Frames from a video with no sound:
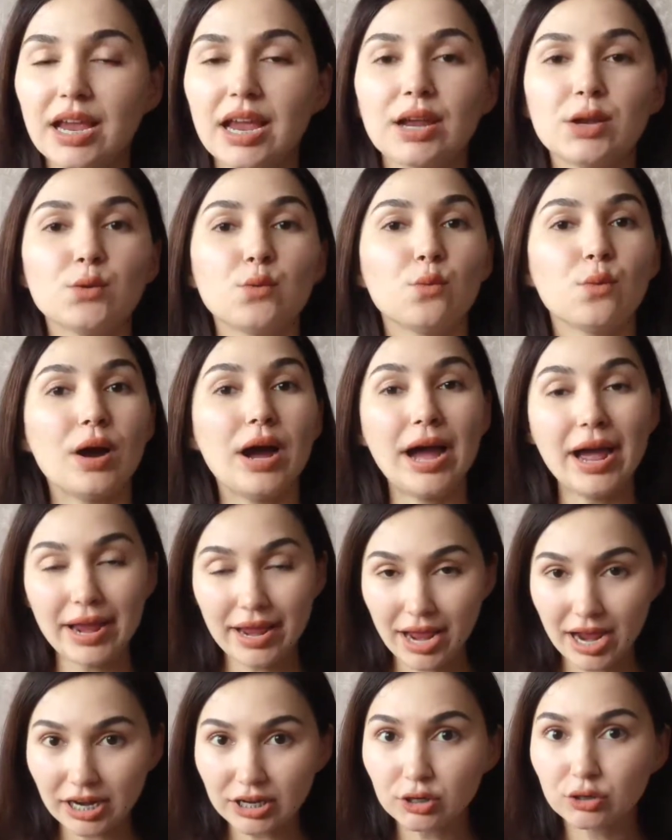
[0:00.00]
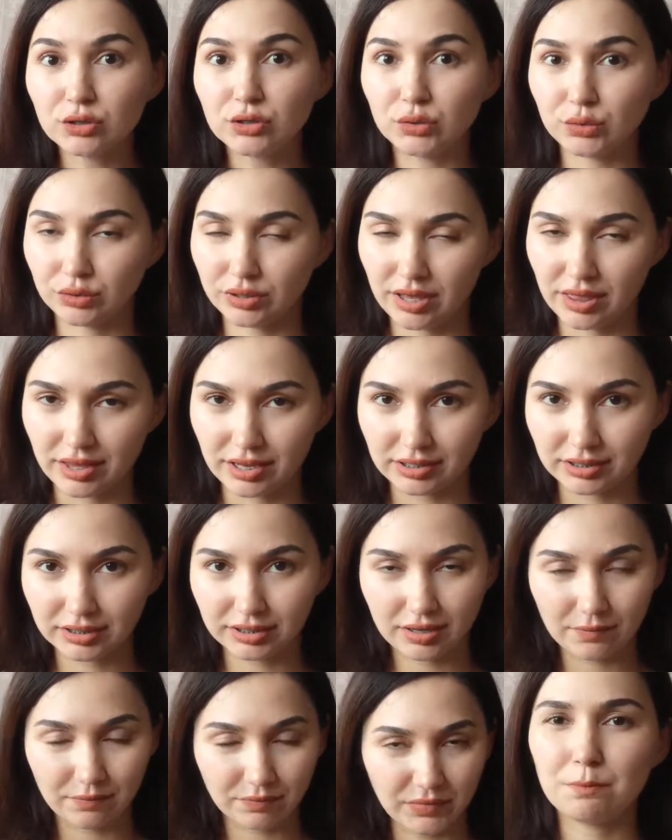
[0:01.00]
And why are you doing
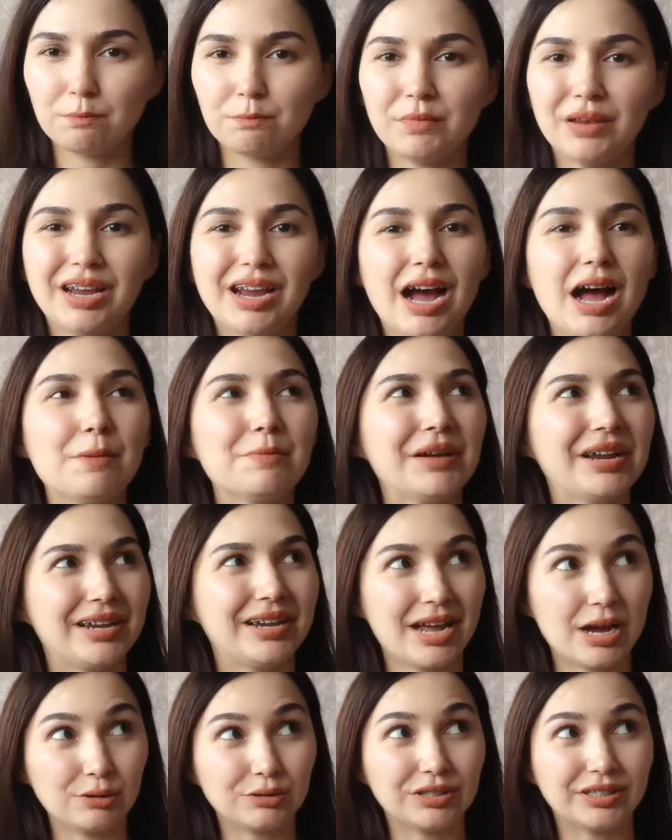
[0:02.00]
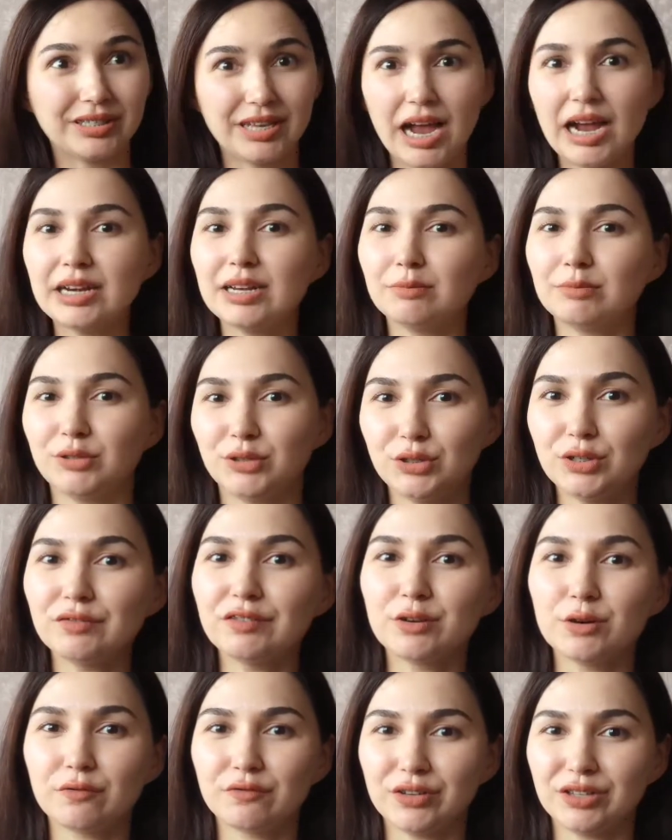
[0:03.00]
this? Become an outside
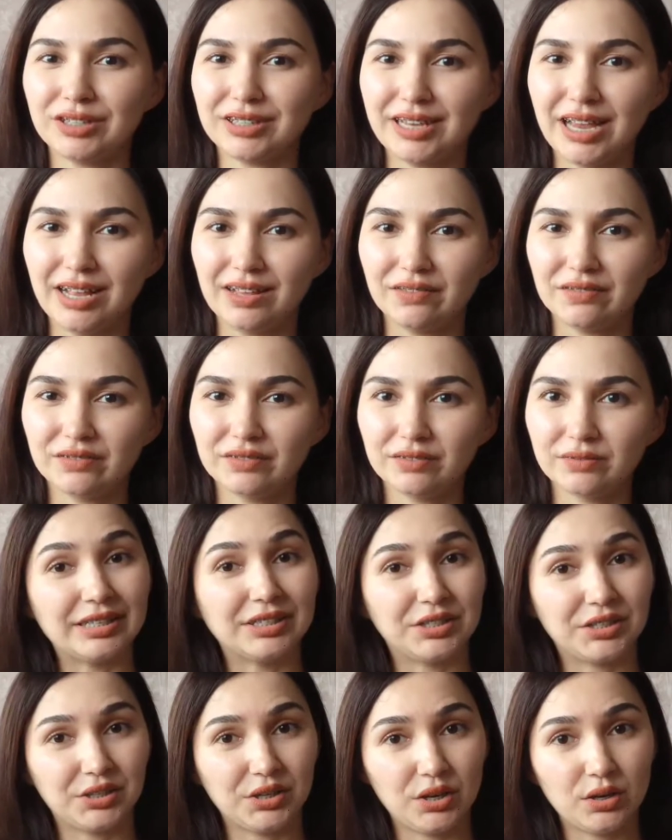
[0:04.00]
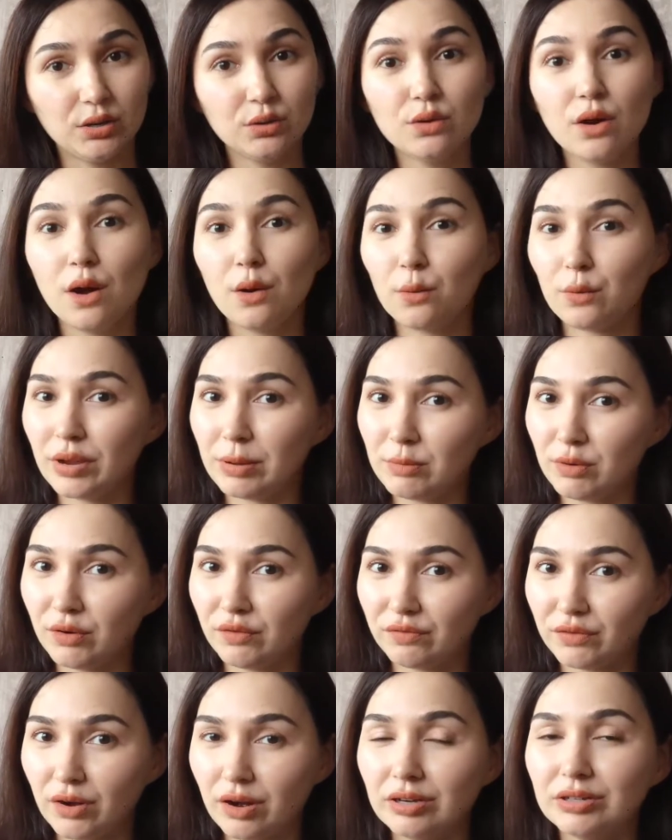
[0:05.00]
observer of yourself. And so we
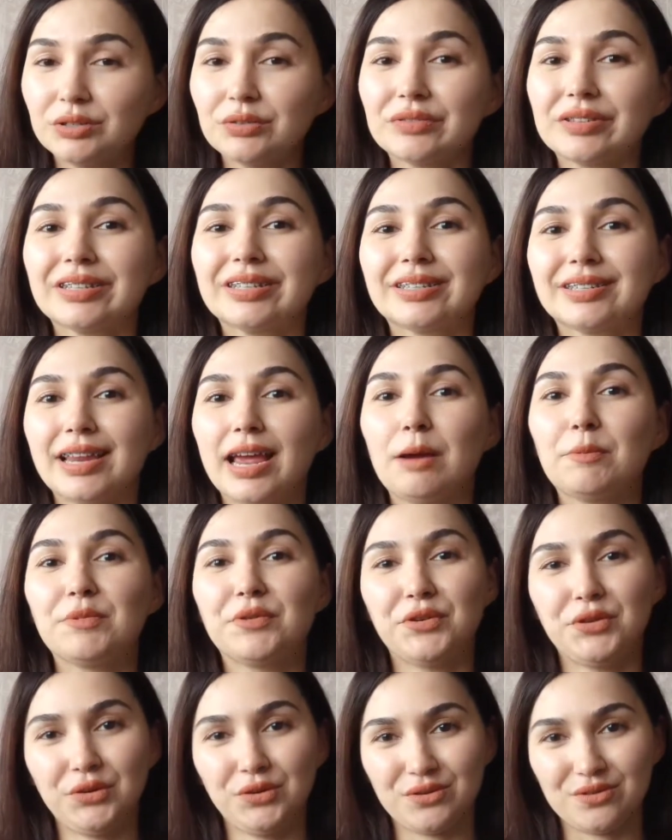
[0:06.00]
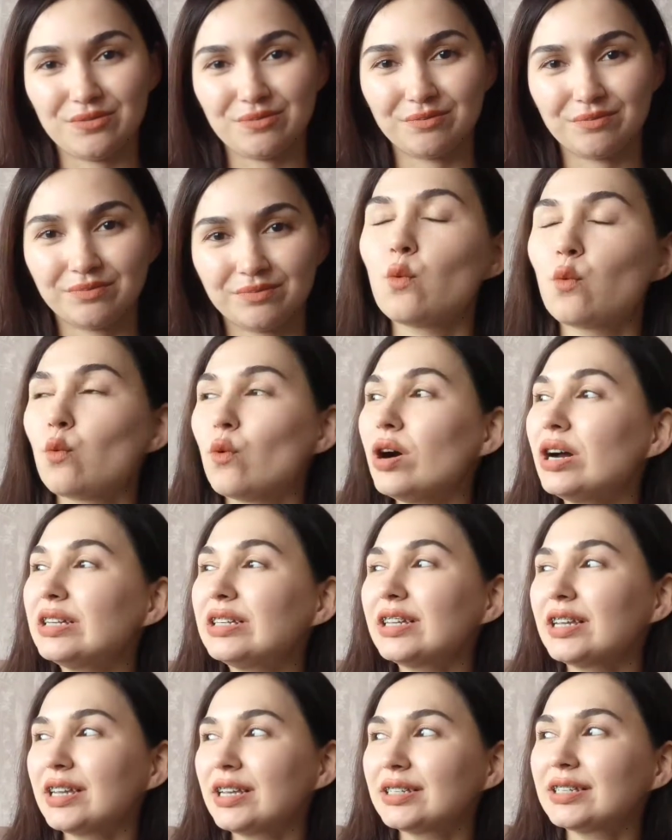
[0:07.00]
move on to the step 2.
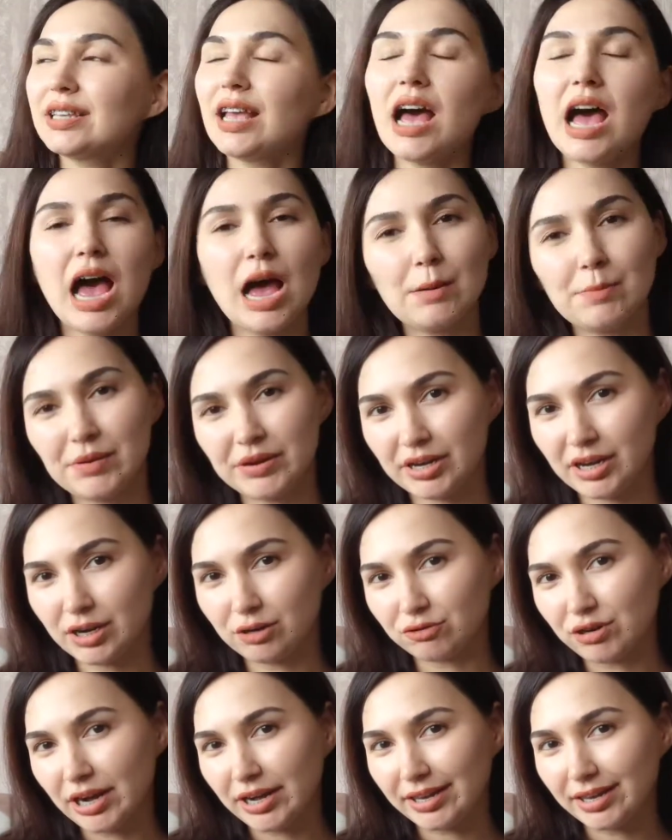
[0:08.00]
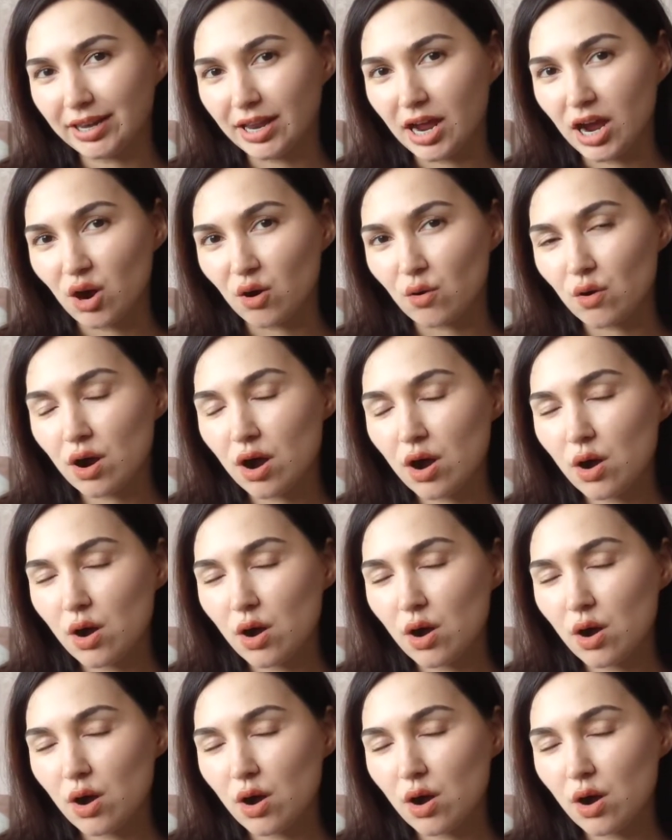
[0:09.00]
What is happening right now?